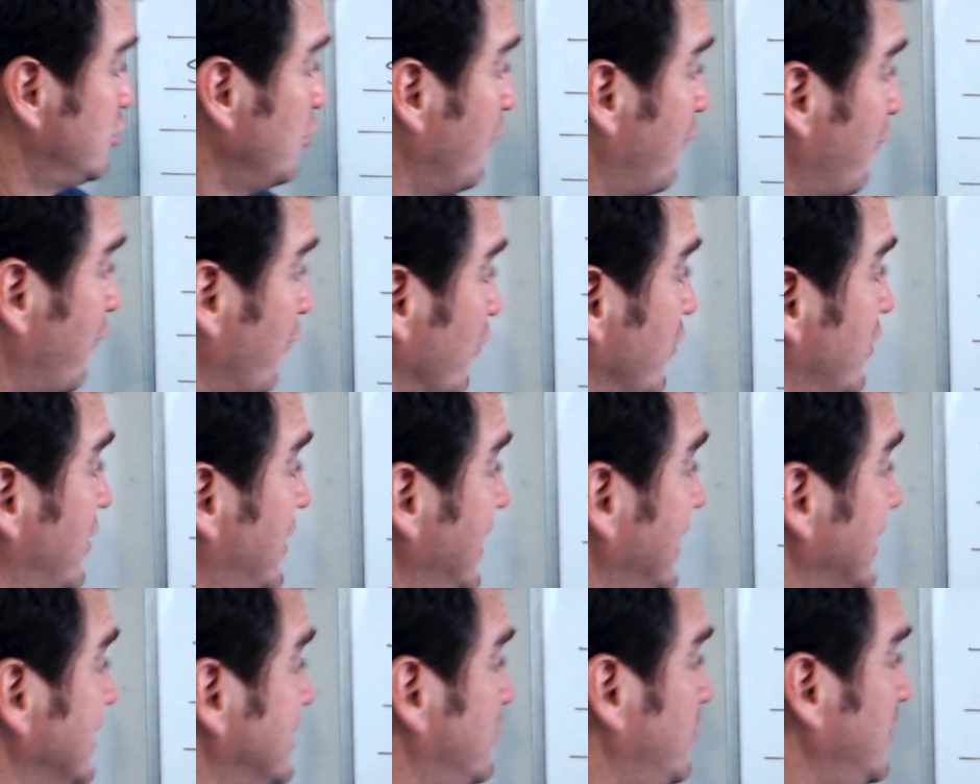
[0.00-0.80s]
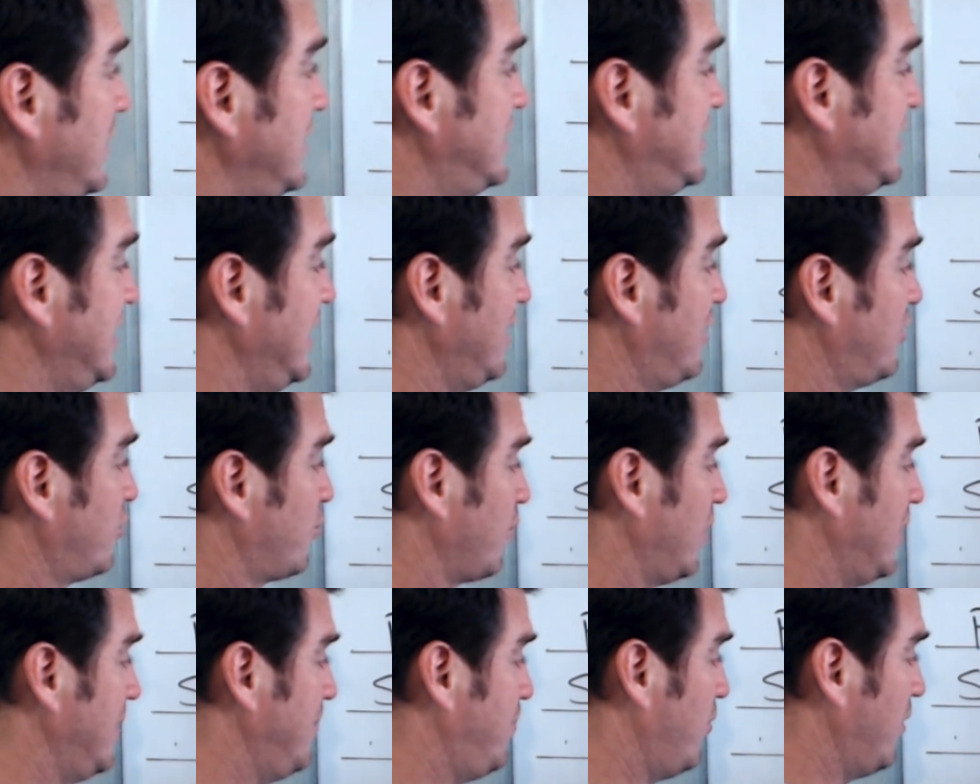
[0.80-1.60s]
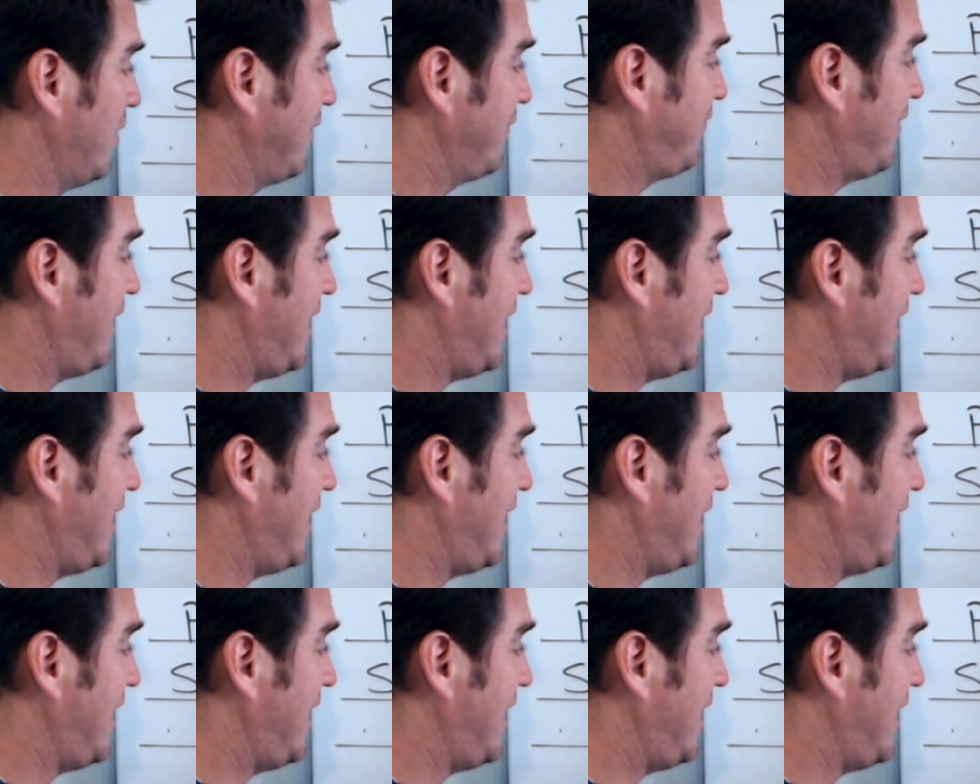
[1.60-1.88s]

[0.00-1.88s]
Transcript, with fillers: So for this, we see 3.5,